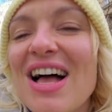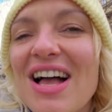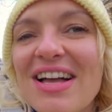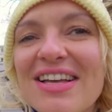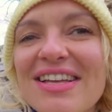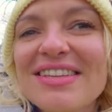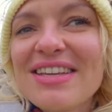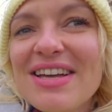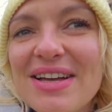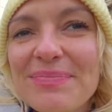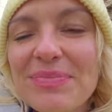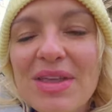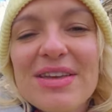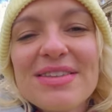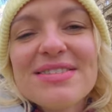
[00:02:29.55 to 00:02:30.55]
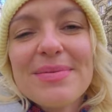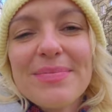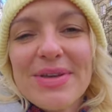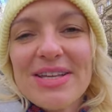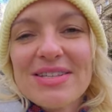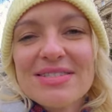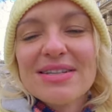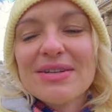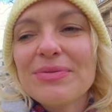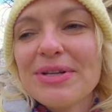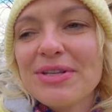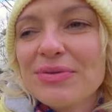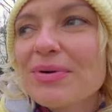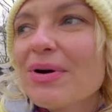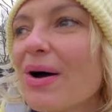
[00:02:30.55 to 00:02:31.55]
And um, it's amazing
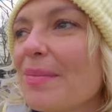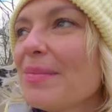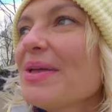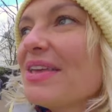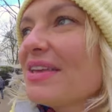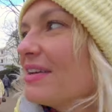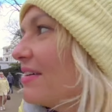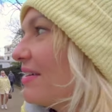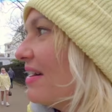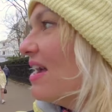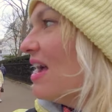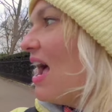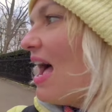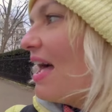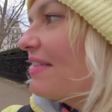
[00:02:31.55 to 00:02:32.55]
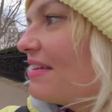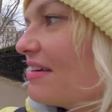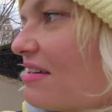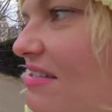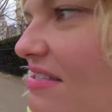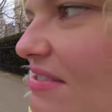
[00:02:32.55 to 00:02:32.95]
when you come here, and there